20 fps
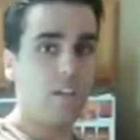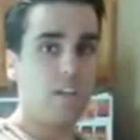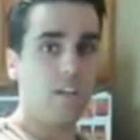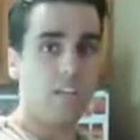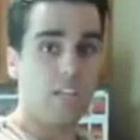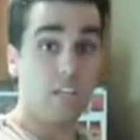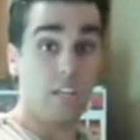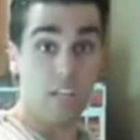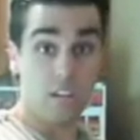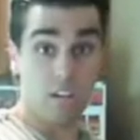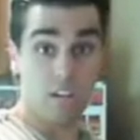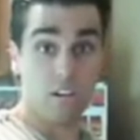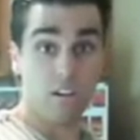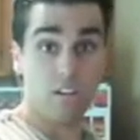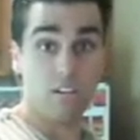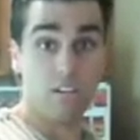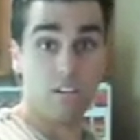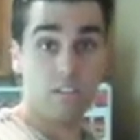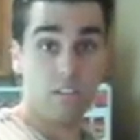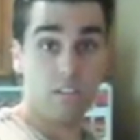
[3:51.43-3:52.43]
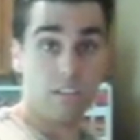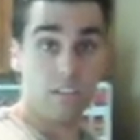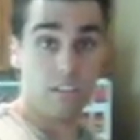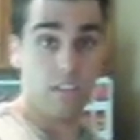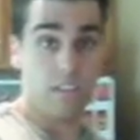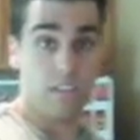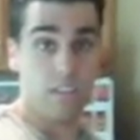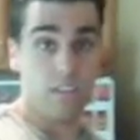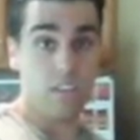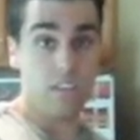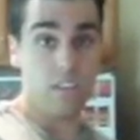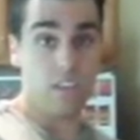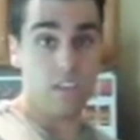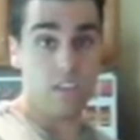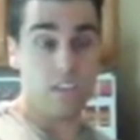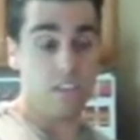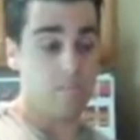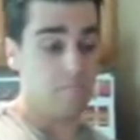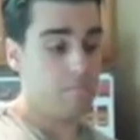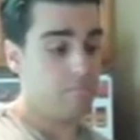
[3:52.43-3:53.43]
In here, in
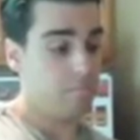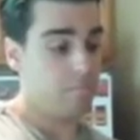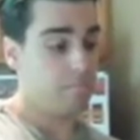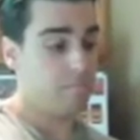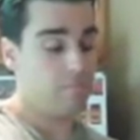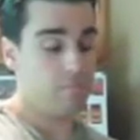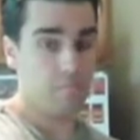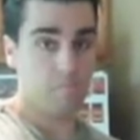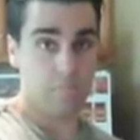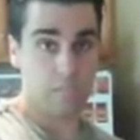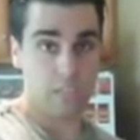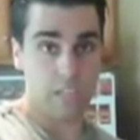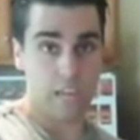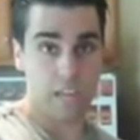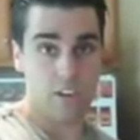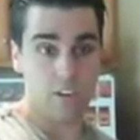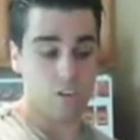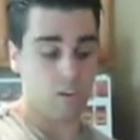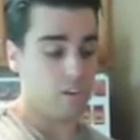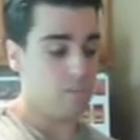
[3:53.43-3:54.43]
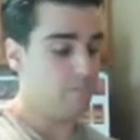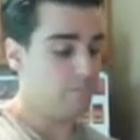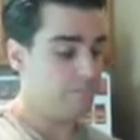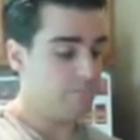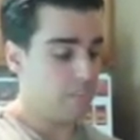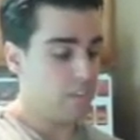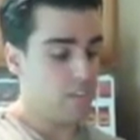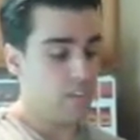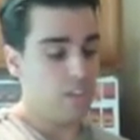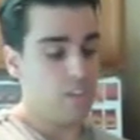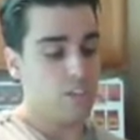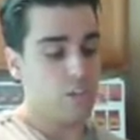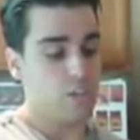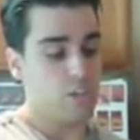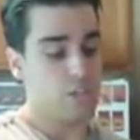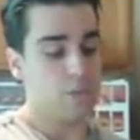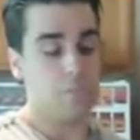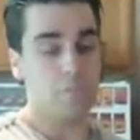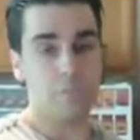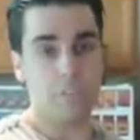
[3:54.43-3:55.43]
the blender, you're
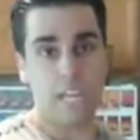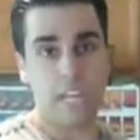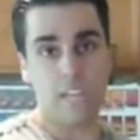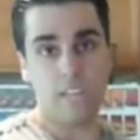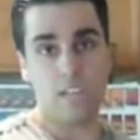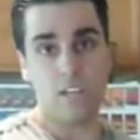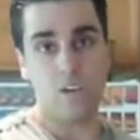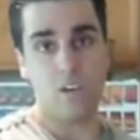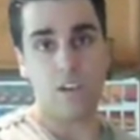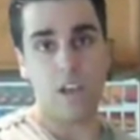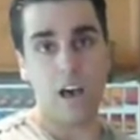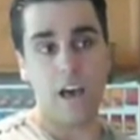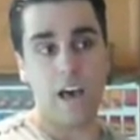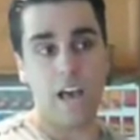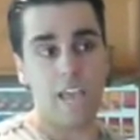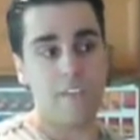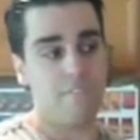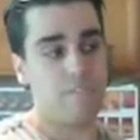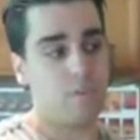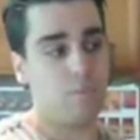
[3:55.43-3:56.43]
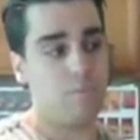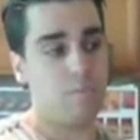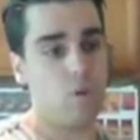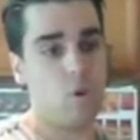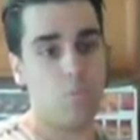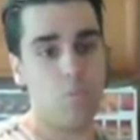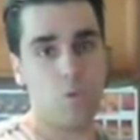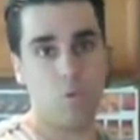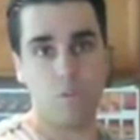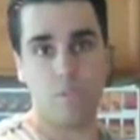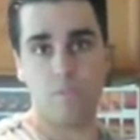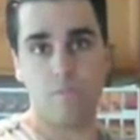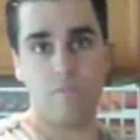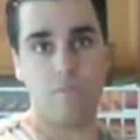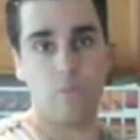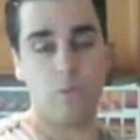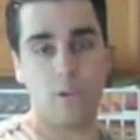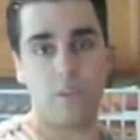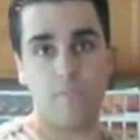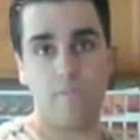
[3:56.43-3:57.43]
going to blend it on high for no more
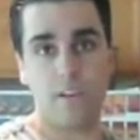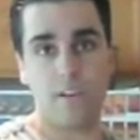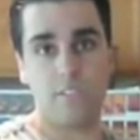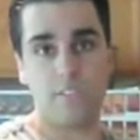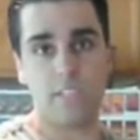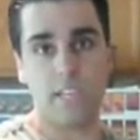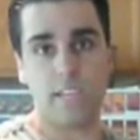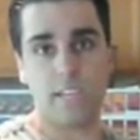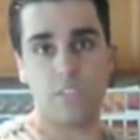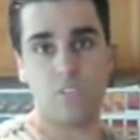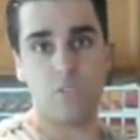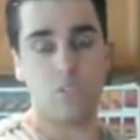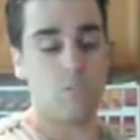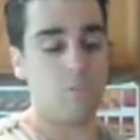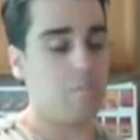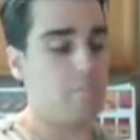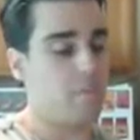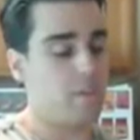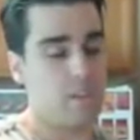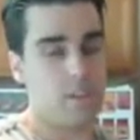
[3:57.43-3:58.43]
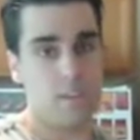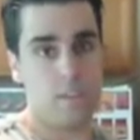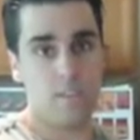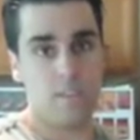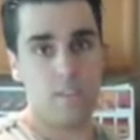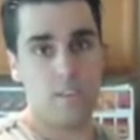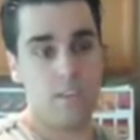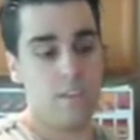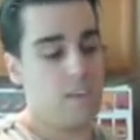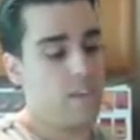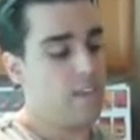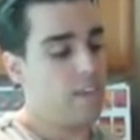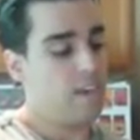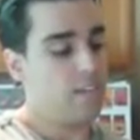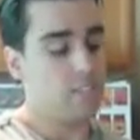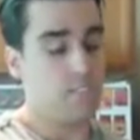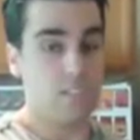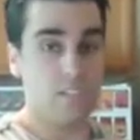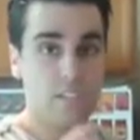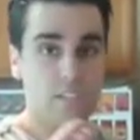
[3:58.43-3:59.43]
than 45 seconds to a minute
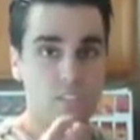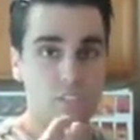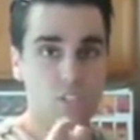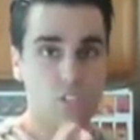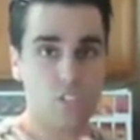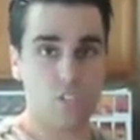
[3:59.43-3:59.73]
until it's a